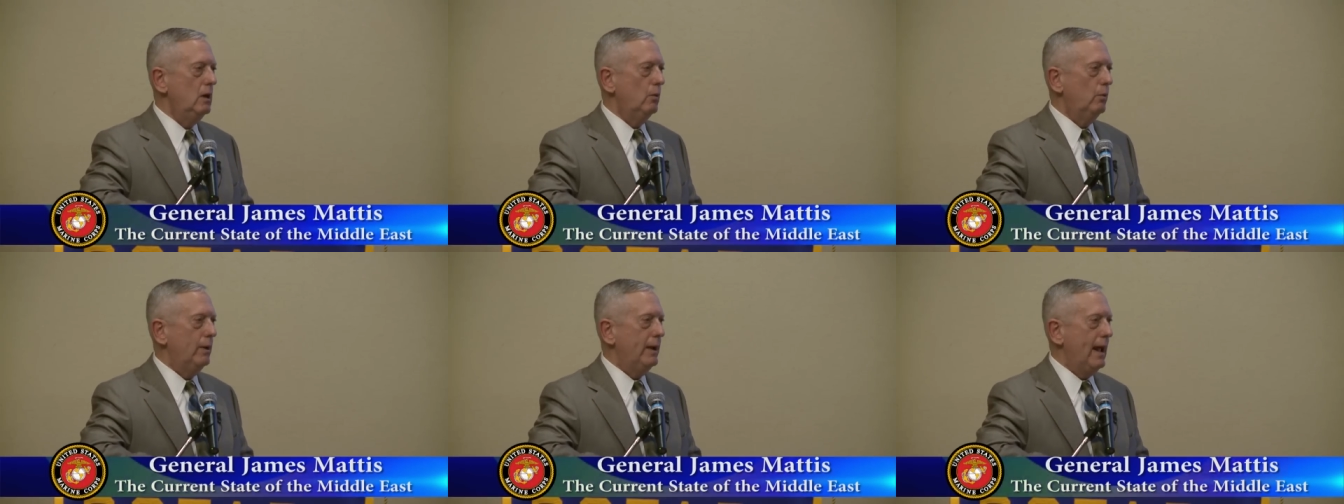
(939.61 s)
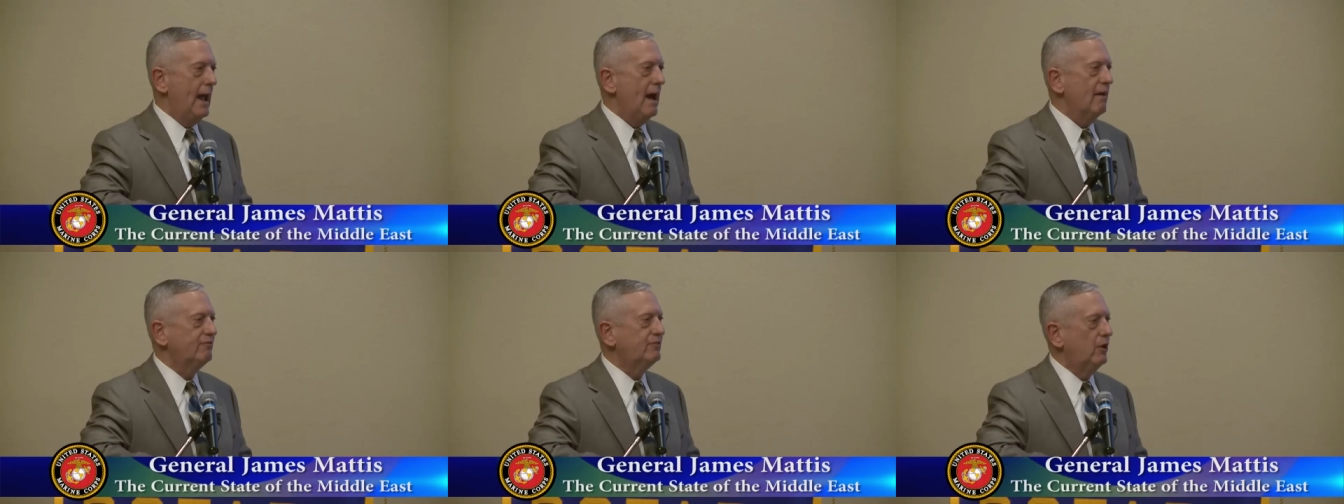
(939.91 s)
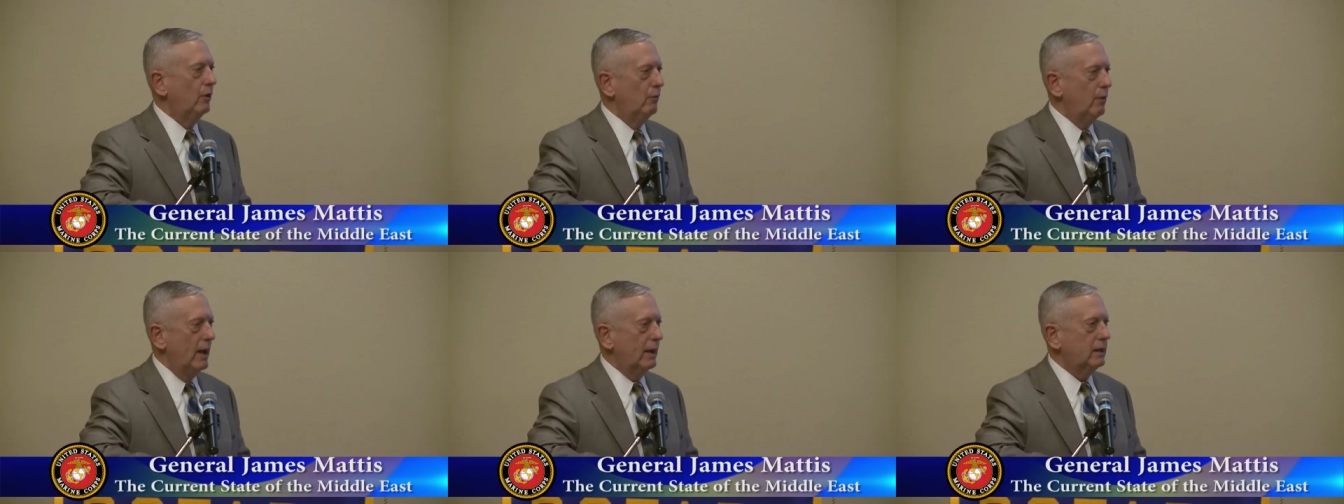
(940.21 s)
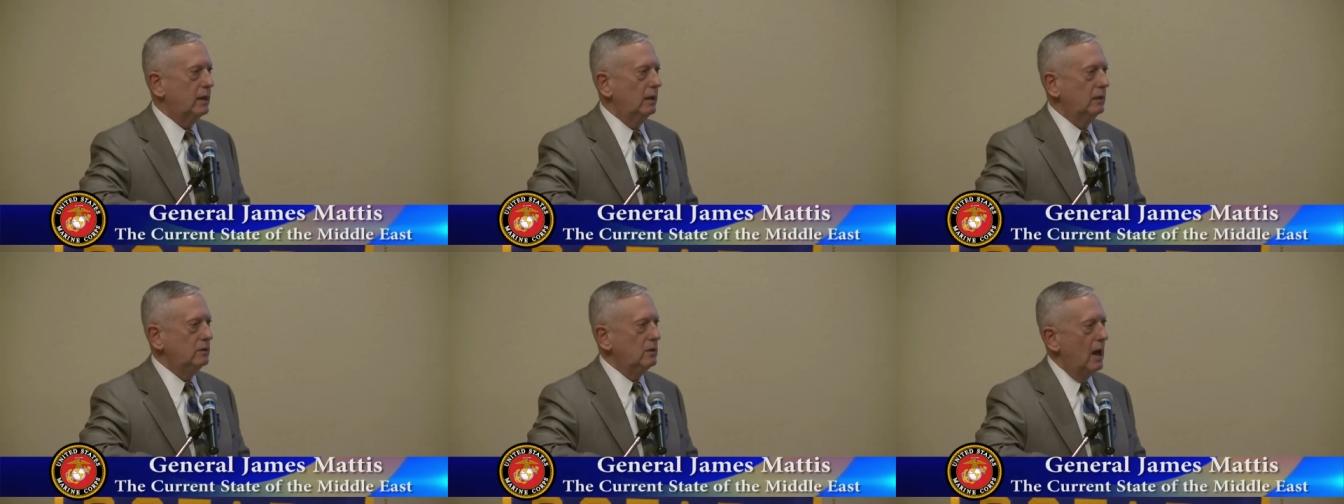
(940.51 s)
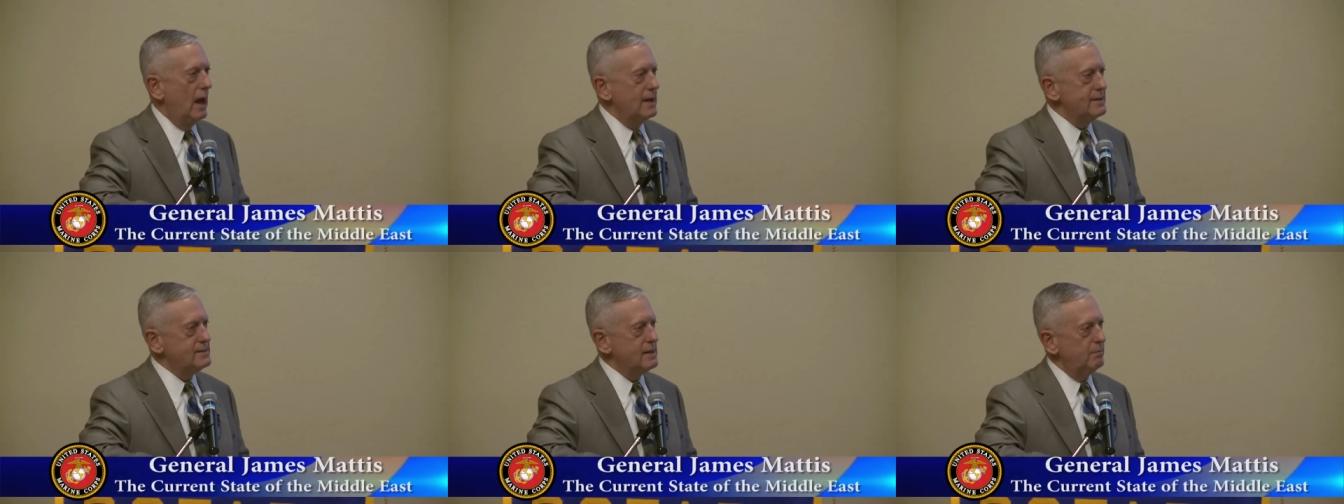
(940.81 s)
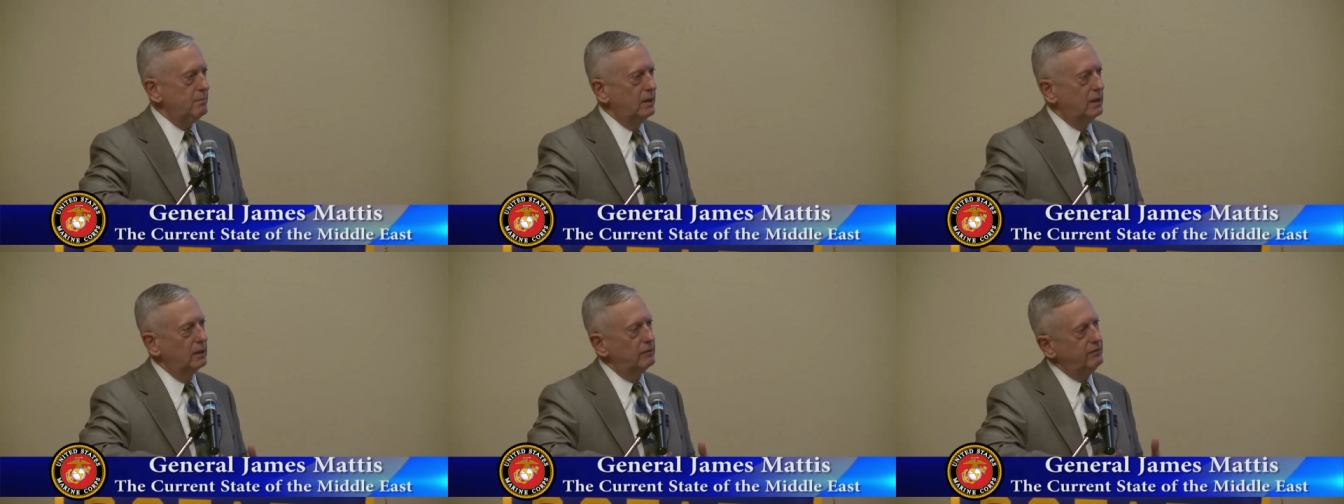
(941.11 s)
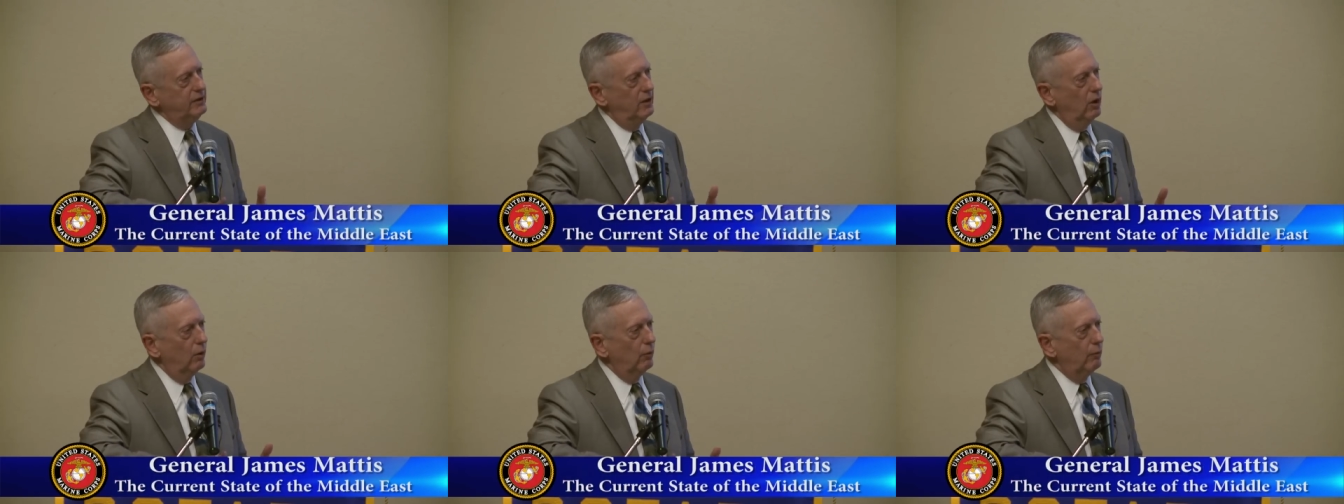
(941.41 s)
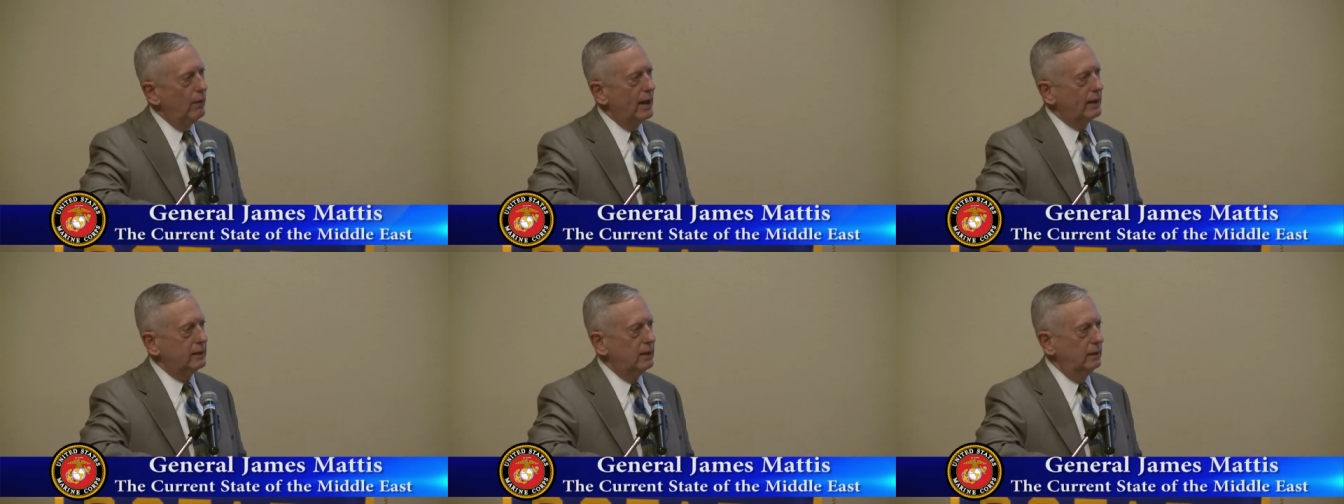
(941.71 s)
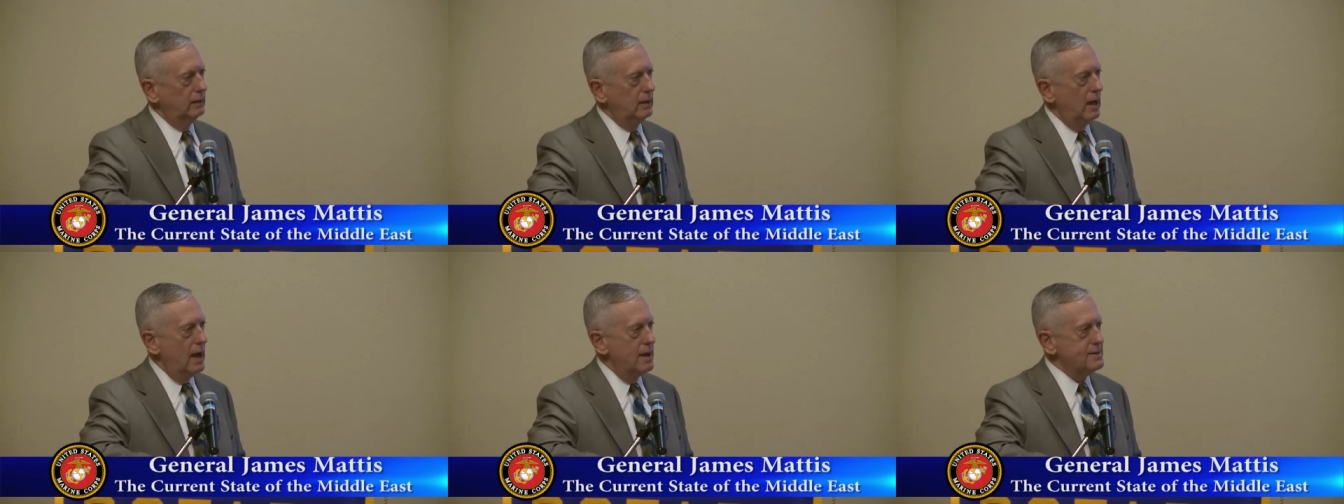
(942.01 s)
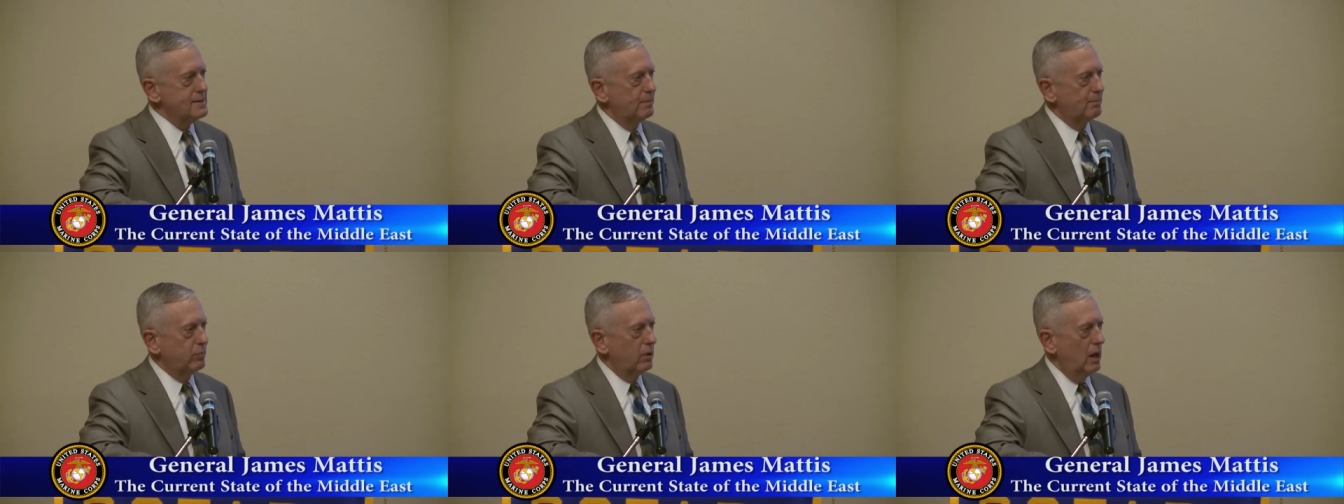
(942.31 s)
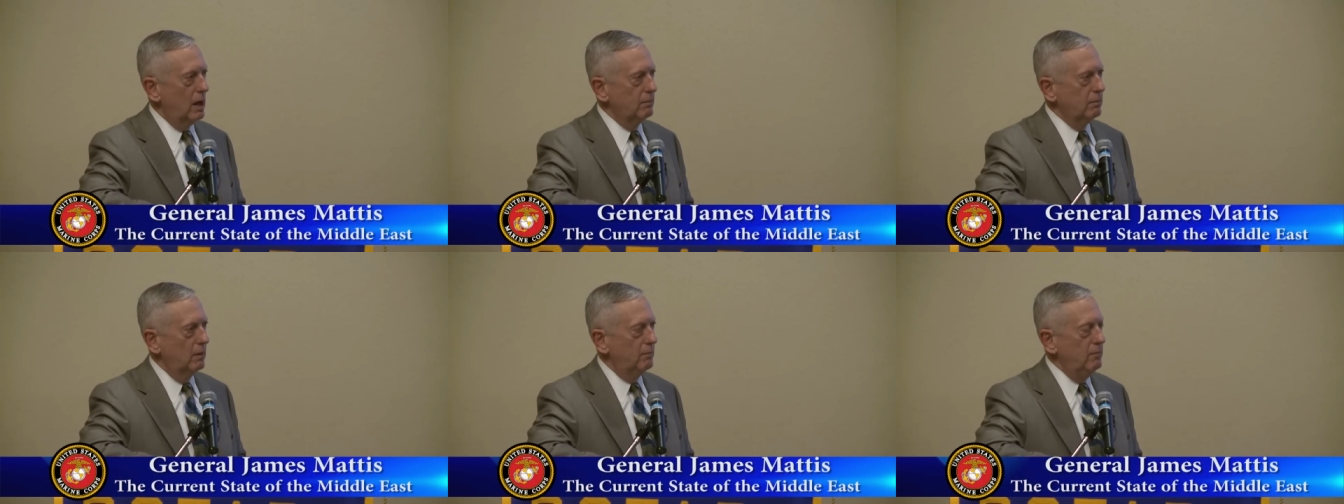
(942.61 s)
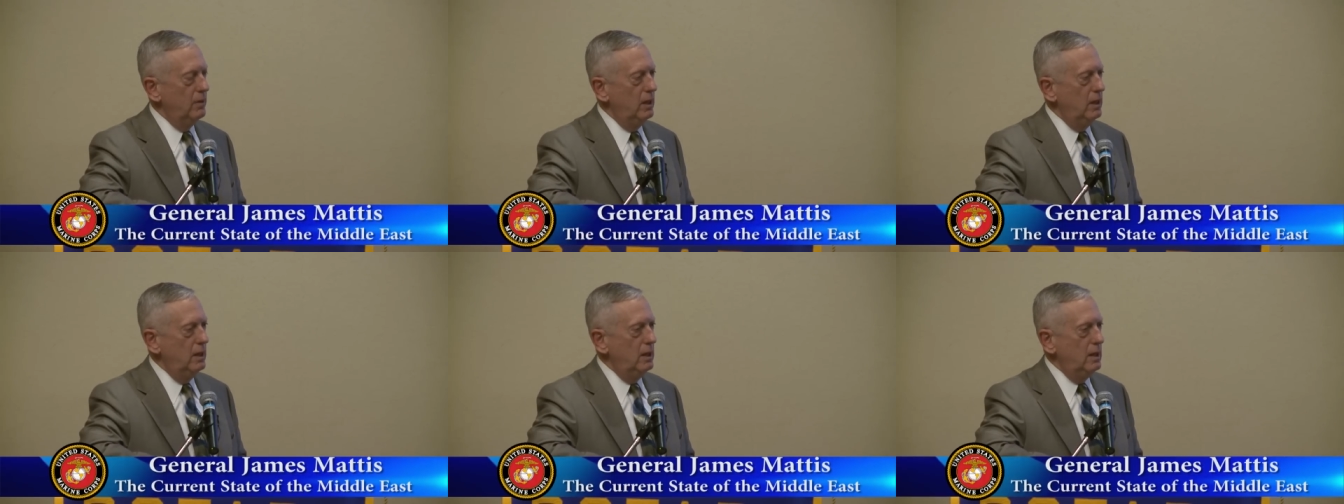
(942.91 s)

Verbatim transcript: We have to recognize it, because if you don't recognize a problem,